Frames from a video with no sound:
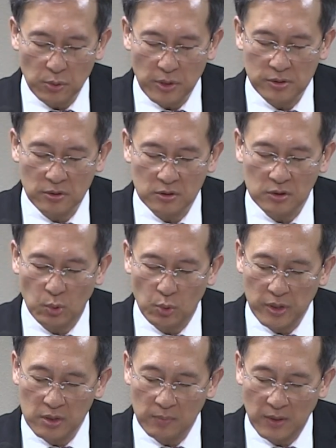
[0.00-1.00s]
And he
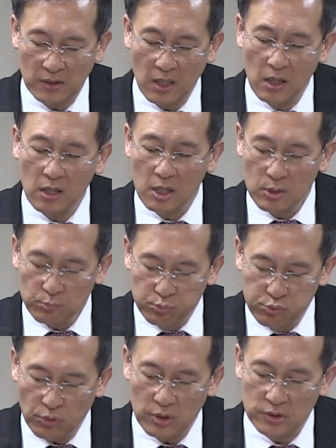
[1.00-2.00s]
took this from their hand
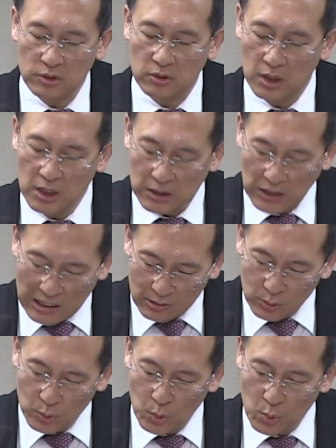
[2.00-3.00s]
and fashioned it with a
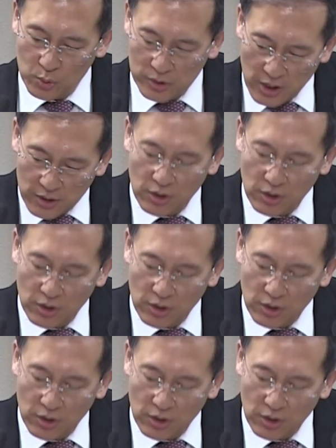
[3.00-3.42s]
graving tool